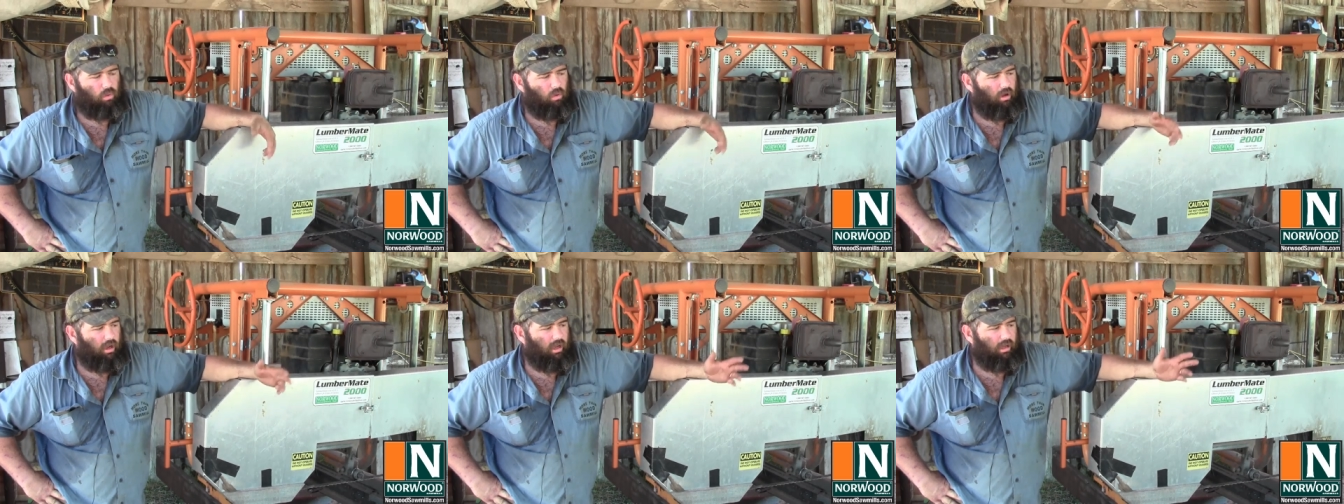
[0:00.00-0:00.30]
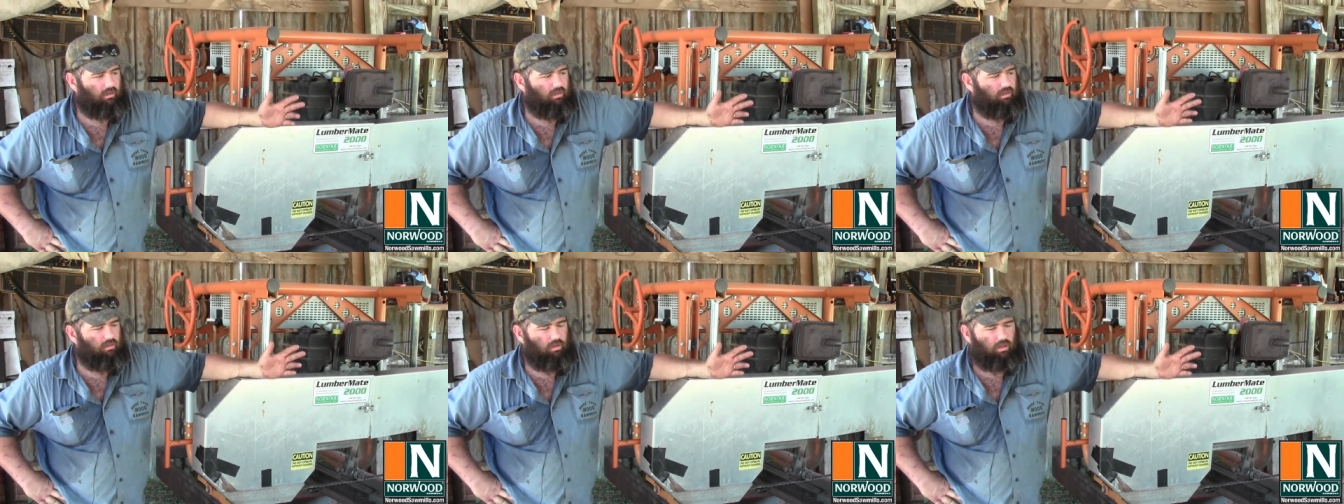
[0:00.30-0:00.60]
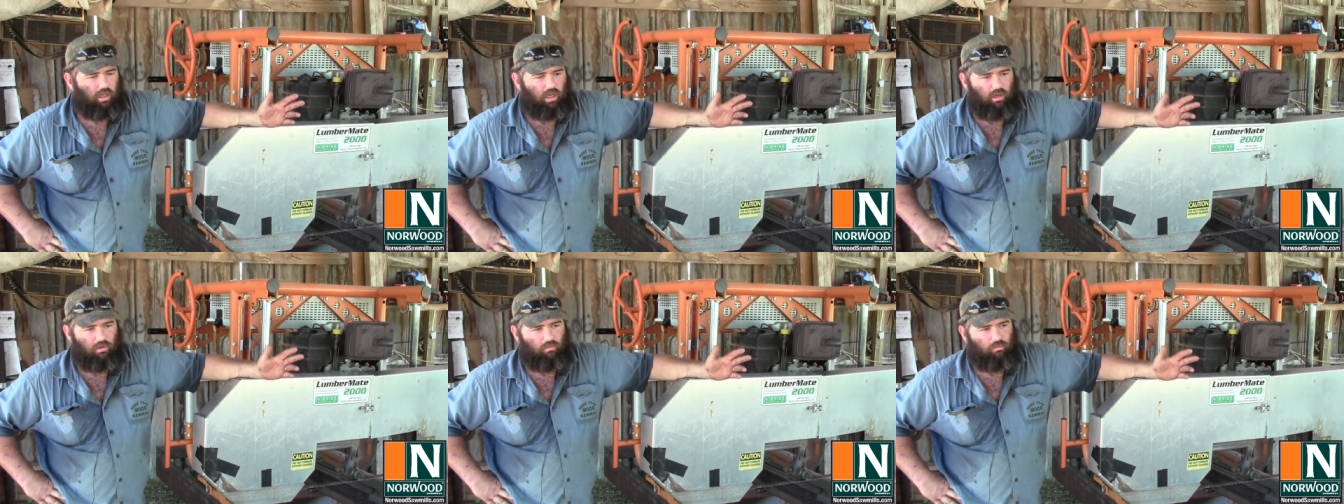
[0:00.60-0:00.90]

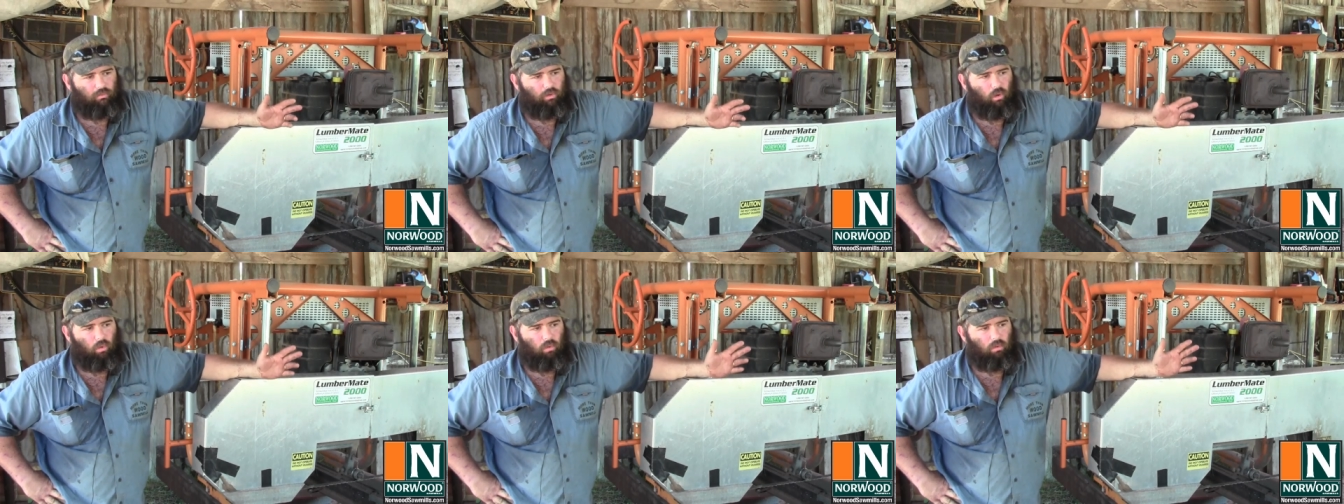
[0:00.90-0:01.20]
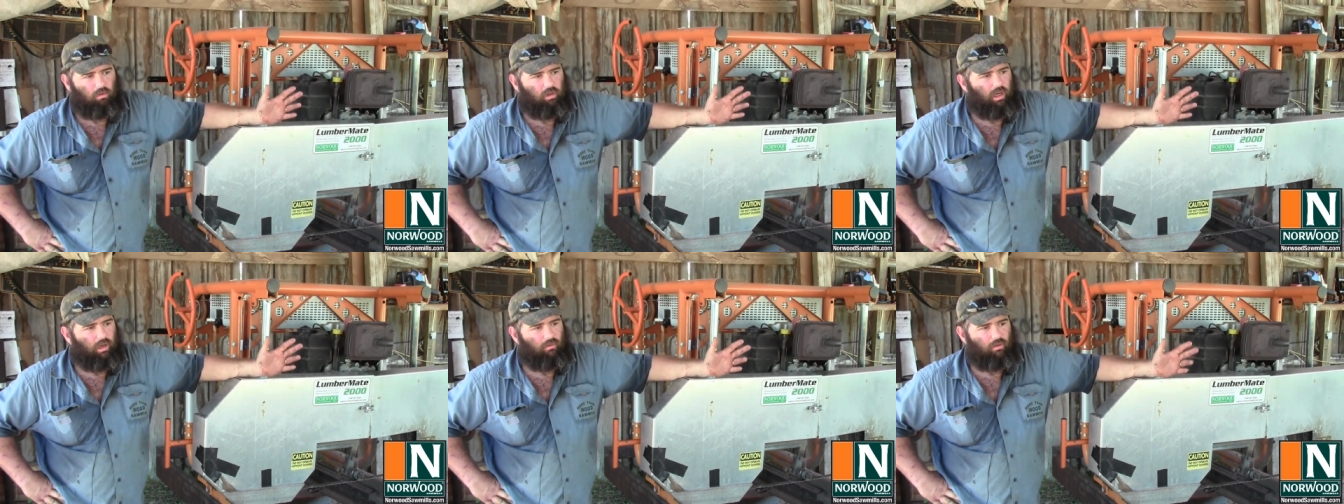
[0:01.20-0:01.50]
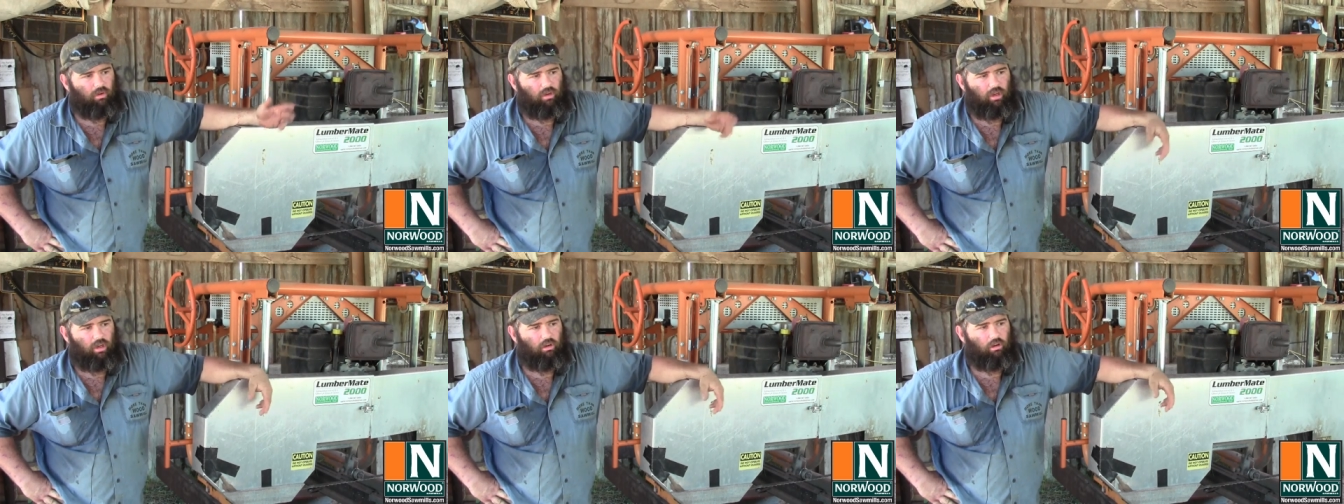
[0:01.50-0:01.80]
twice
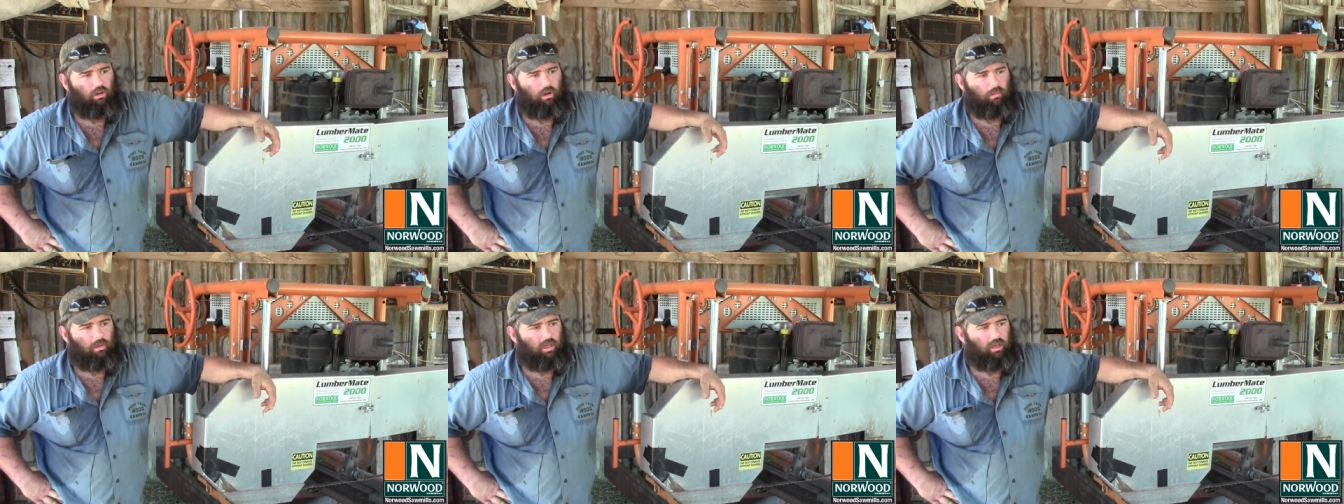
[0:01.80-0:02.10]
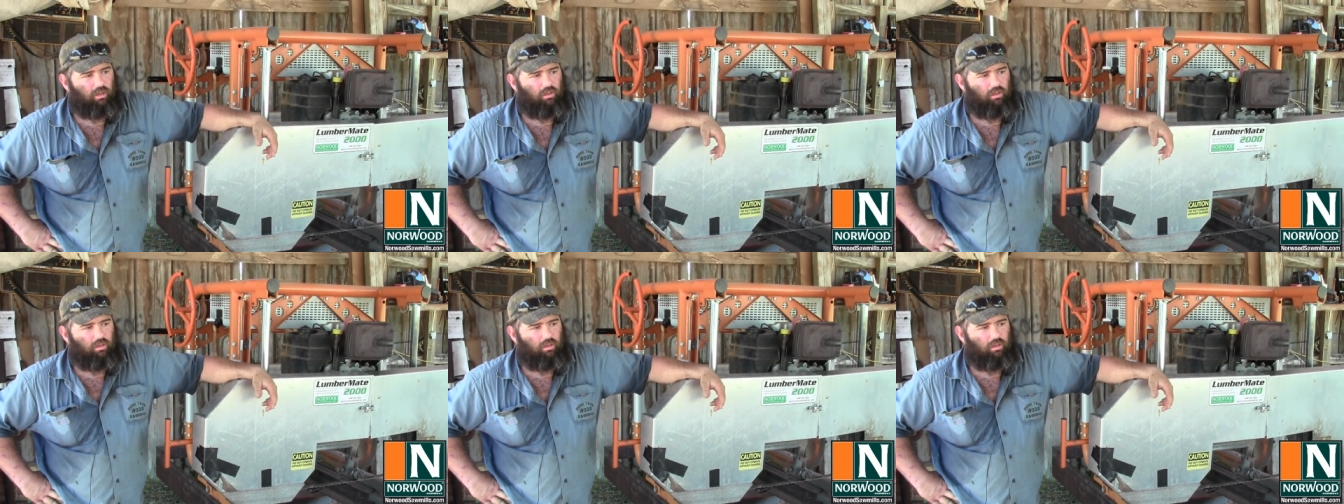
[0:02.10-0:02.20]
fold every year.